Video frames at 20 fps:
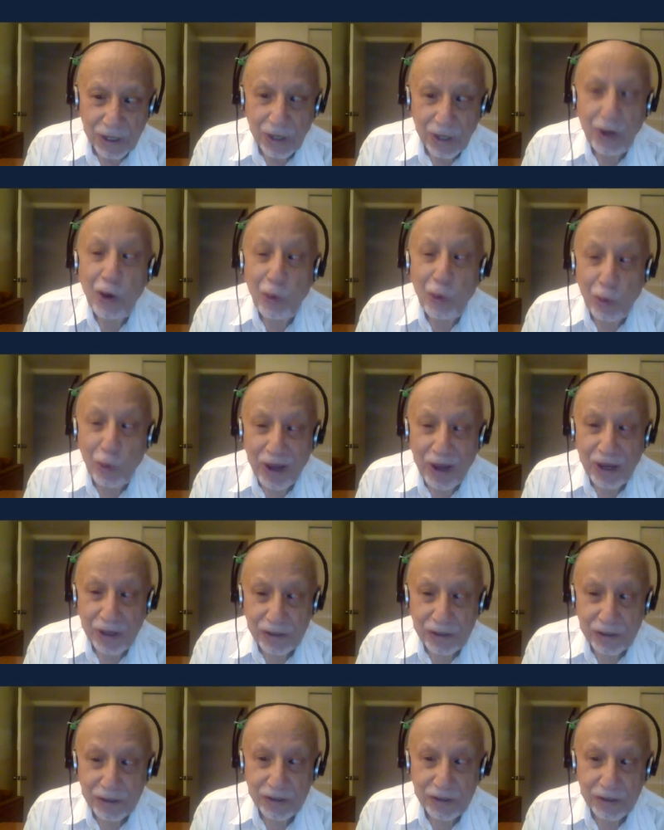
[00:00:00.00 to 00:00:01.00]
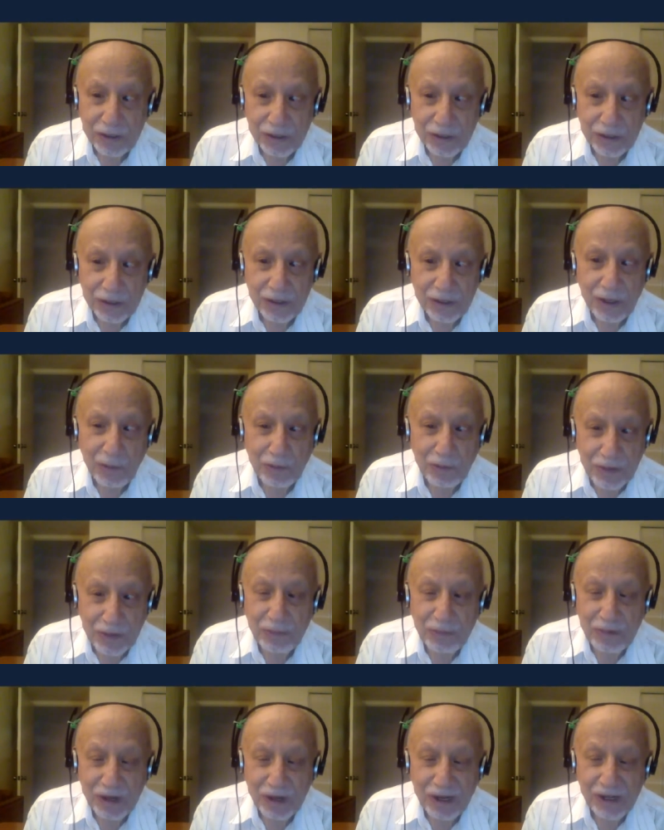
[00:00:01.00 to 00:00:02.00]
no air the, the
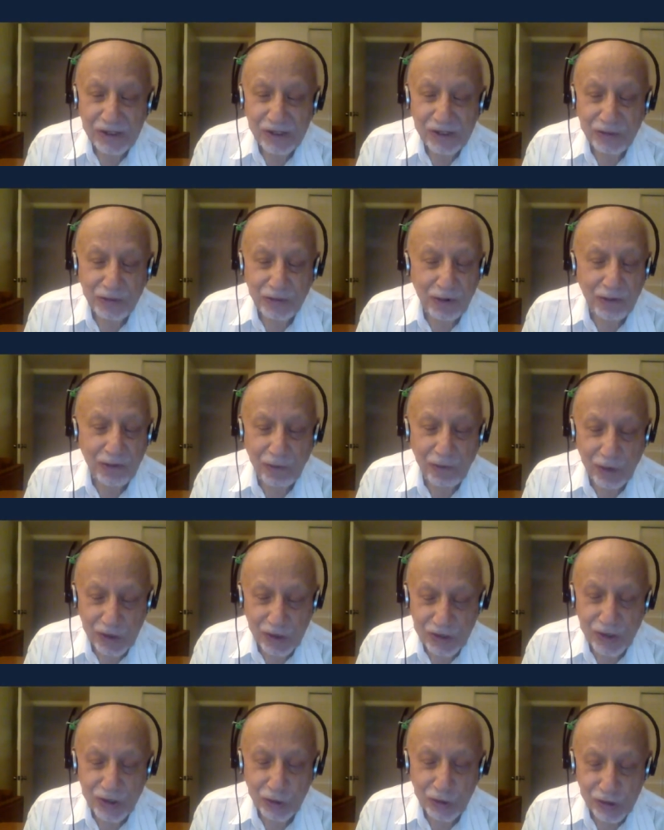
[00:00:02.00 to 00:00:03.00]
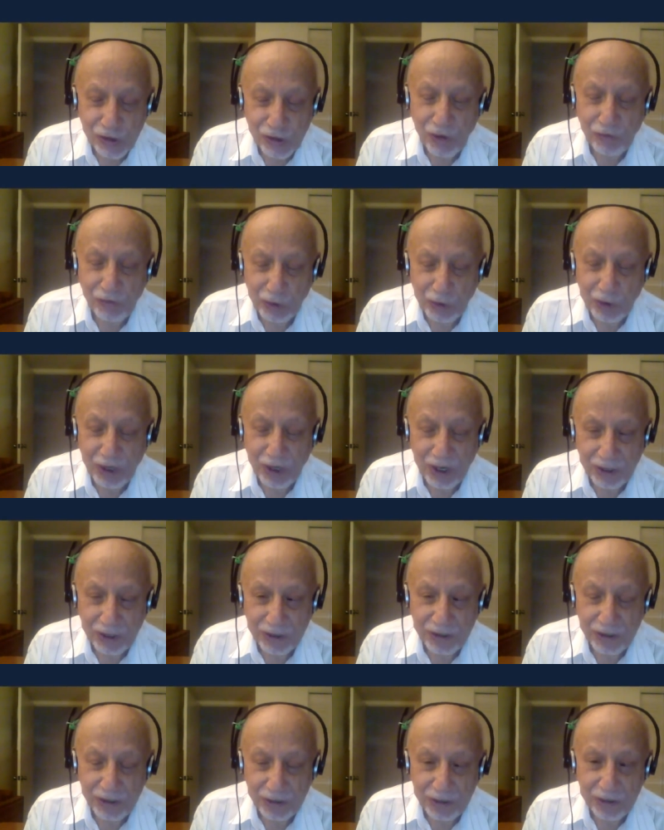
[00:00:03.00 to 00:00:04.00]
biggest one was the
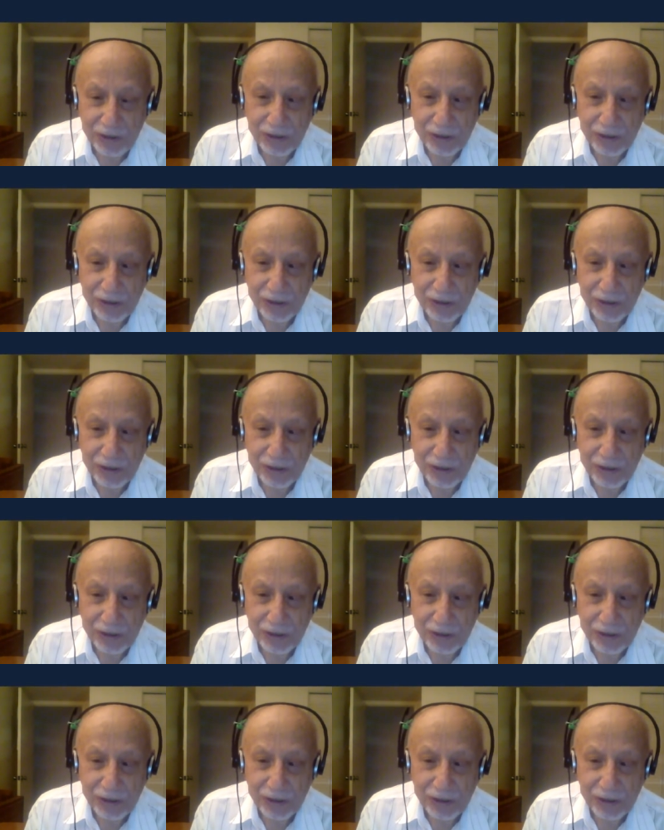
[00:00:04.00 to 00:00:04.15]
suffocating.